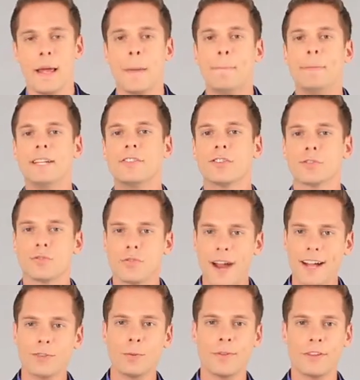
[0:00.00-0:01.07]
Be
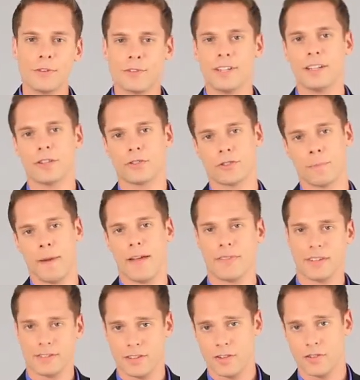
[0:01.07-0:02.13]
direct with your dealers about
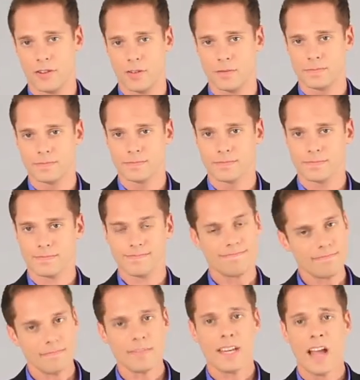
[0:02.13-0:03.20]
this issue.
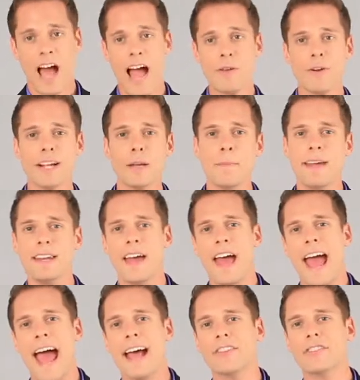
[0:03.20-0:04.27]
I recommend
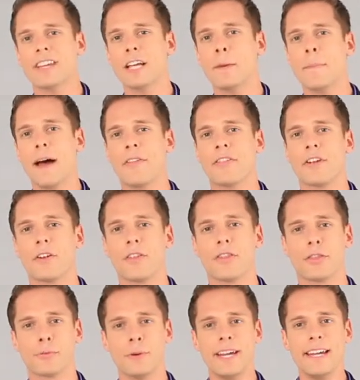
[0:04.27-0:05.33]
asking about their
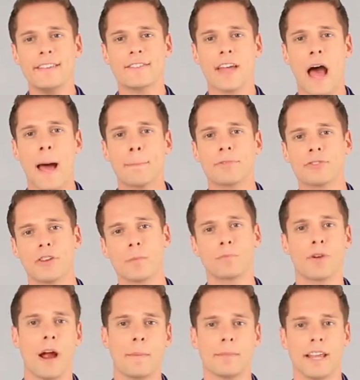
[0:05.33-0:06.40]
3 top
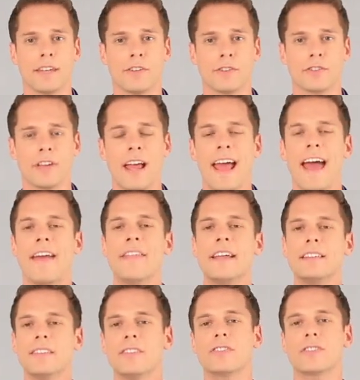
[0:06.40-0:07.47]
subprime lenders and
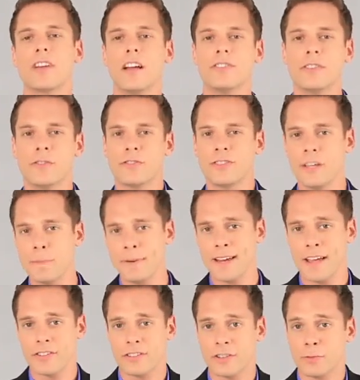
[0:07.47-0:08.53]
then discuss if
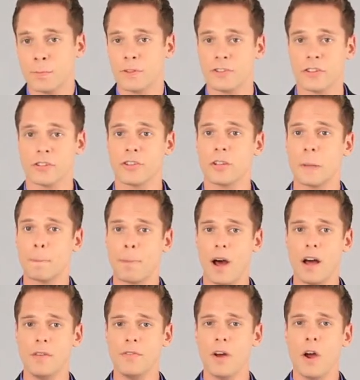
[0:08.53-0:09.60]
CPS is positioned
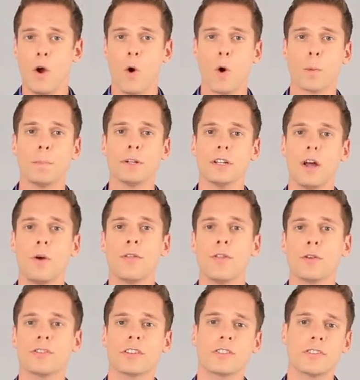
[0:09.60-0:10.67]
above or below
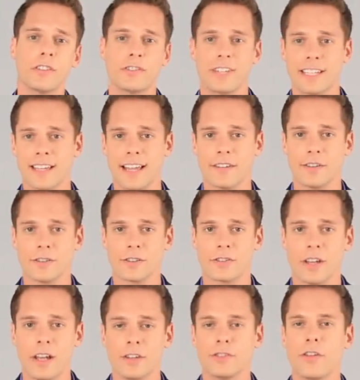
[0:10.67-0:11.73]
those existing lenders,
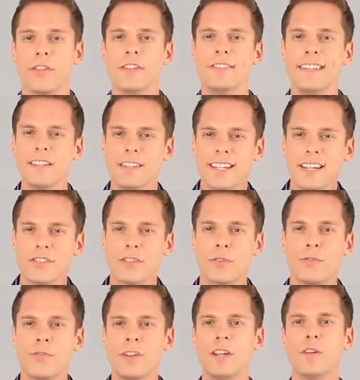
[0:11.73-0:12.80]
so the dealer gets a
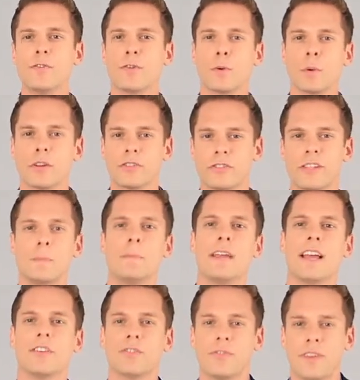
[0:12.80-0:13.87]
feel for where
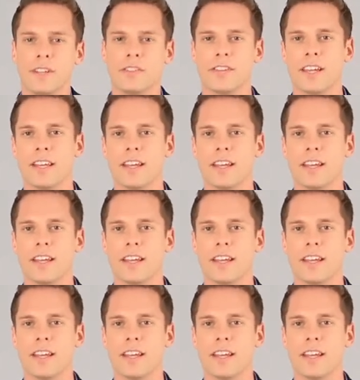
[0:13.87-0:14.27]
CPS fits in.